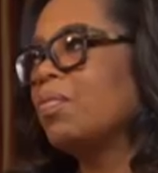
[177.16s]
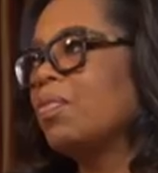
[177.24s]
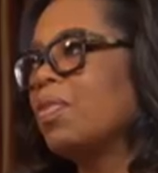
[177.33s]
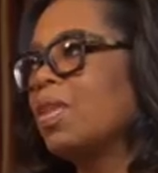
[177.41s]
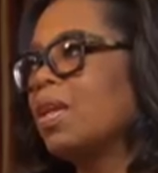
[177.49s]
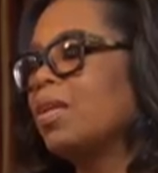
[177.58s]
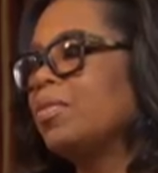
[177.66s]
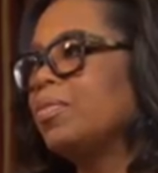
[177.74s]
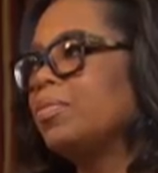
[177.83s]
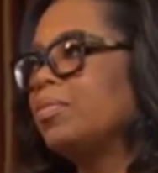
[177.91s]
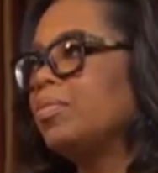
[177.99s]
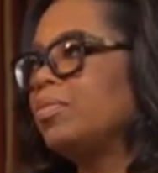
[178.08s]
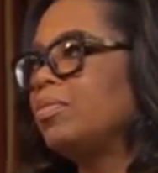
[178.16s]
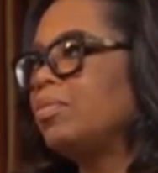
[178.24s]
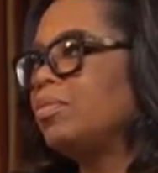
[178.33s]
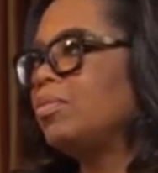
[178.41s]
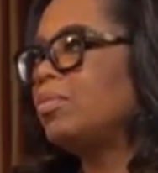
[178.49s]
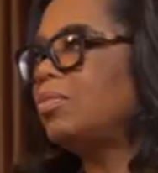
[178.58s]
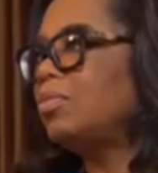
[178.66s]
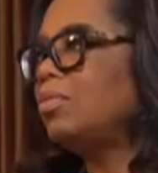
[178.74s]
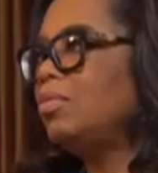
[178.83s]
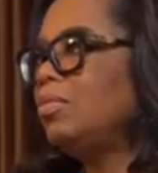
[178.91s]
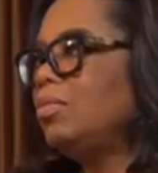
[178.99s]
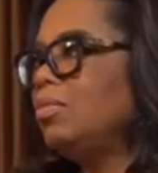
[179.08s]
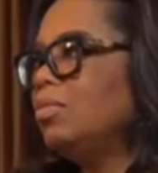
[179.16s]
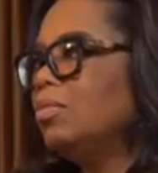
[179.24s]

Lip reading: [no speech]